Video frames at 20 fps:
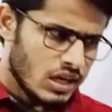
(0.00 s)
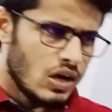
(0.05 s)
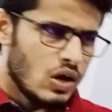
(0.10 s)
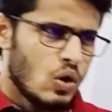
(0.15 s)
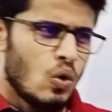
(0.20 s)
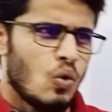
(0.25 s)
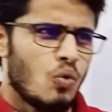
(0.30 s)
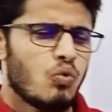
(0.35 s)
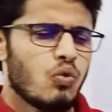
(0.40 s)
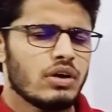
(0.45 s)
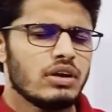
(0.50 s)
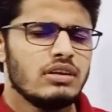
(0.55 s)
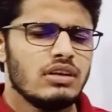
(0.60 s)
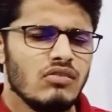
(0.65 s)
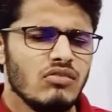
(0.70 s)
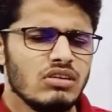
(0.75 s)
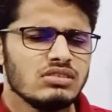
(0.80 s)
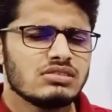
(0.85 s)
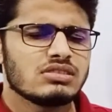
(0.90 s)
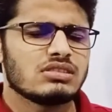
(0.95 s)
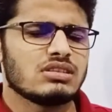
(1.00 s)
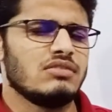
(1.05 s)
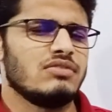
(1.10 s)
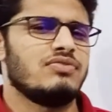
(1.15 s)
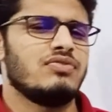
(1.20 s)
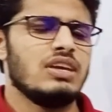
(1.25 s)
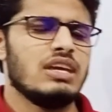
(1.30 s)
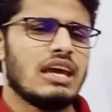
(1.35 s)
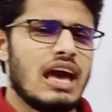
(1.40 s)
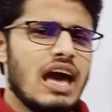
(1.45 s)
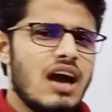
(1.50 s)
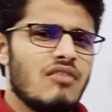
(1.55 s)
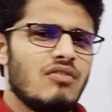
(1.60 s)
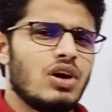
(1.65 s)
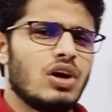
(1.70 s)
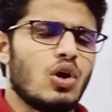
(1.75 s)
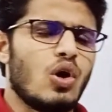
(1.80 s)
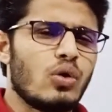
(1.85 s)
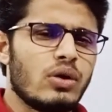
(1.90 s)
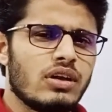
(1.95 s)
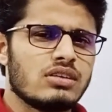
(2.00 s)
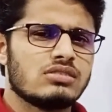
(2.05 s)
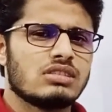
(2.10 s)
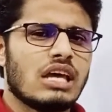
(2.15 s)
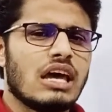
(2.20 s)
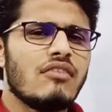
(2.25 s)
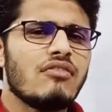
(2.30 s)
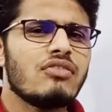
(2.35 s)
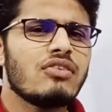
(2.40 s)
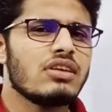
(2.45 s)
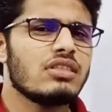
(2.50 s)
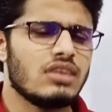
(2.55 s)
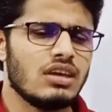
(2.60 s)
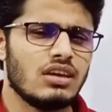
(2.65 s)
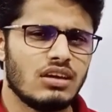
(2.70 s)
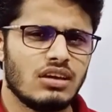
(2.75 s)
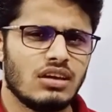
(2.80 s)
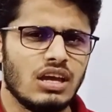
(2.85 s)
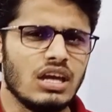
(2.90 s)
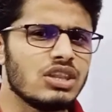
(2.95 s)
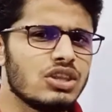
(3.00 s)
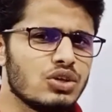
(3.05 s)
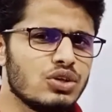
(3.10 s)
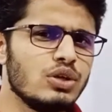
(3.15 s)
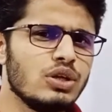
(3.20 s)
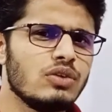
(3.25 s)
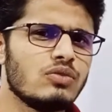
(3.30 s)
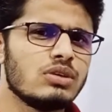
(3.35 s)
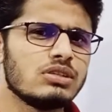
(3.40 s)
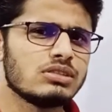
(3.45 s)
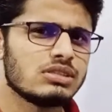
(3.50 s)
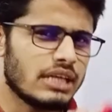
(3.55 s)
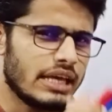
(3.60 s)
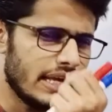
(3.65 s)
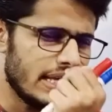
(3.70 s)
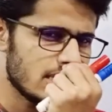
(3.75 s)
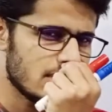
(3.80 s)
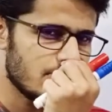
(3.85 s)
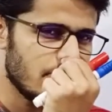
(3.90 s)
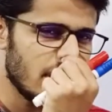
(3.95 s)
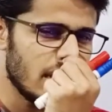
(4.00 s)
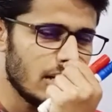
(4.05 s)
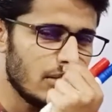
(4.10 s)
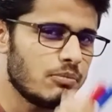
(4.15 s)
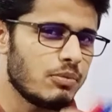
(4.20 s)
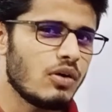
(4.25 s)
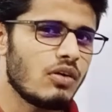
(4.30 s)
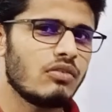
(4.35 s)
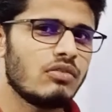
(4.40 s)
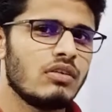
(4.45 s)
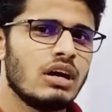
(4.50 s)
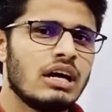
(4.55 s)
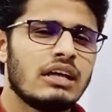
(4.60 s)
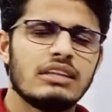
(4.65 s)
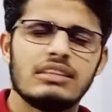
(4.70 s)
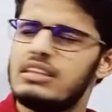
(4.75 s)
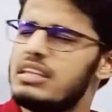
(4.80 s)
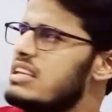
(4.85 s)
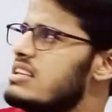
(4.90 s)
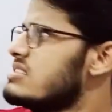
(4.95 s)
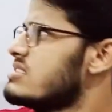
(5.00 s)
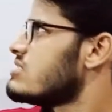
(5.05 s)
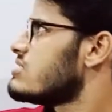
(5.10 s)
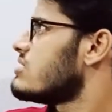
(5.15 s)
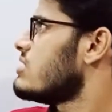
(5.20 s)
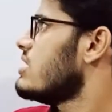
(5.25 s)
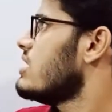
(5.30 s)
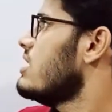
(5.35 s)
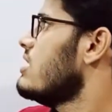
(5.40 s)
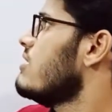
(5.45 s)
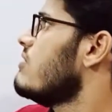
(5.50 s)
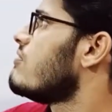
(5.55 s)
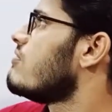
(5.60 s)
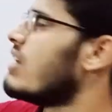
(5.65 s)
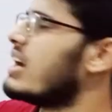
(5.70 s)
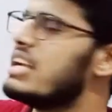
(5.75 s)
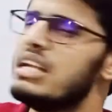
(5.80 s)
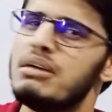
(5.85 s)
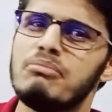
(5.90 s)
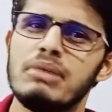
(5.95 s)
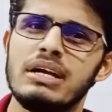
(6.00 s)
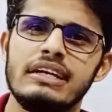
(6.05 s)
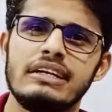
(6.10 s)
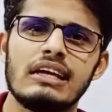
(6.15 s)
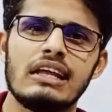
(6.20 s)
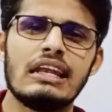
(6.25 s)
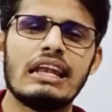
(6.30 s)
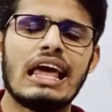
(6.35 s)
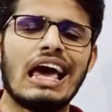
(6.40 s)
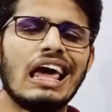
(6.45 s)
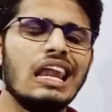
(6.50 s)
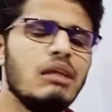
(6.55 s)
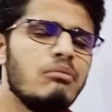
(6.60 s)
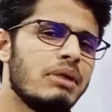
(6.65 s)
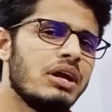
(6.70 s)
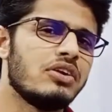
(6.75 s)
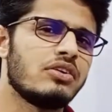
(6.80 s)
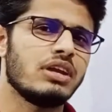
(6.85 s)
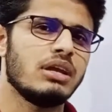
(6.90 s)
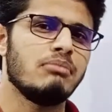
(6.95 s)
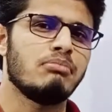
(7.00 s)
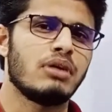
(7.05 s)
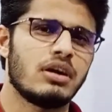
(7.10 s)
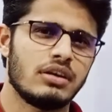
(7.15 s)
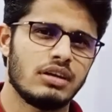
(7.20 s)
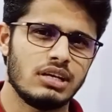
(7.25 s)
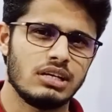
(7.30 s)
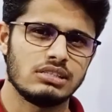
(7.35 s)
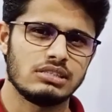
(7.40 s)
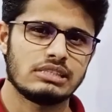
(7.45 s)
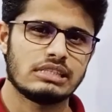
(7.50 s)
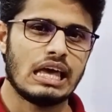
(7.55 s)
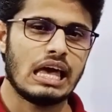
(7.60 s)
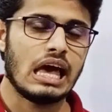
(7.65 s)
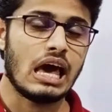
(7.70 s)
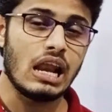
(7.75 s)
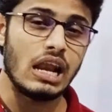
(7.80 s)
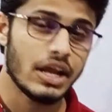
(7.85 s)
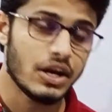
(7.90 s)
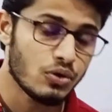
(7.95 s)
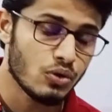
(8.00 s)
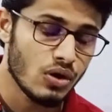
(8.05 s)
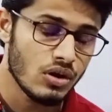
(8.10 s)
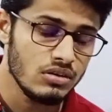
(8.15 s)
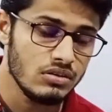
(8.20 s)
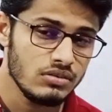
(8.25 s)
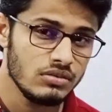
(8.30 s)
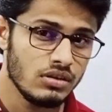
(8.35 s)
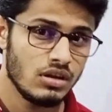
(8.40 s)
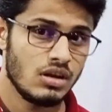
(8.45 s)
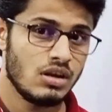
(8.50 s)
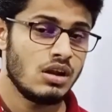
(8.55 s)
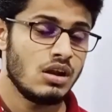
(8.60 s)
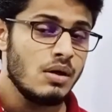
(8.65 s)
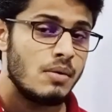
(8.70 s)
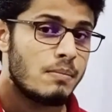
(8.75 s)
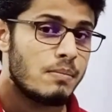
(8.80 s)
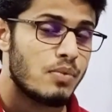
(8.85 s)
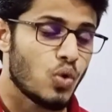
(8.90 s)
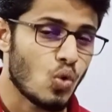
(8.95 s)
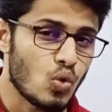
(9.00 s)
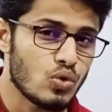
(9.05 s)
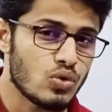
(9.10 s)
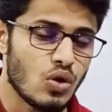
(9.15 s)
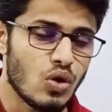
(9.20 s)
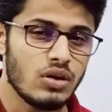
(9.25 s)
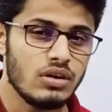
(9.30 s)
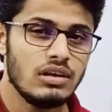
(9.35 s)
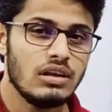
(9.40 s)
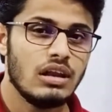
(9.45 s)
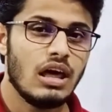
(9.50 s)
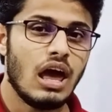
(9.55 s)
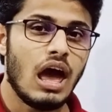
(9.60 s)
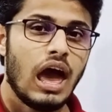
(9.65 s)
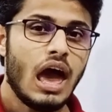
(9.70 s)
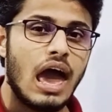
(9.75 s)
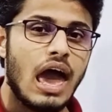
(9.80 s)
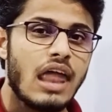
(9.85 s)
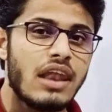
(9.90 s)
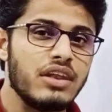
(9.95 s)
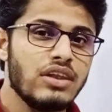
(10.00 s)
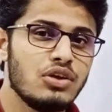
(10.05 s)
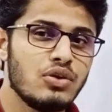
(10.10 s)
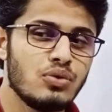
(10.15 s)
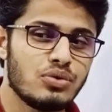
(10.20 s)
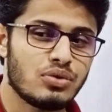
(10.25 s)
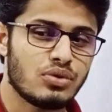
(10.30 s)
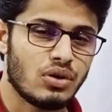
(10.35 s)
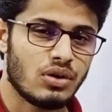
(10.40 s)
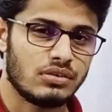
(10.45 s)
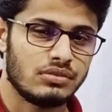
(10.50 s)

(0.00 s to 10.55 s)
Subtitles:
whatever stuff we have around us, everything in the universe is made up of these three fundamental elementary particles: electron, proton, and neutron.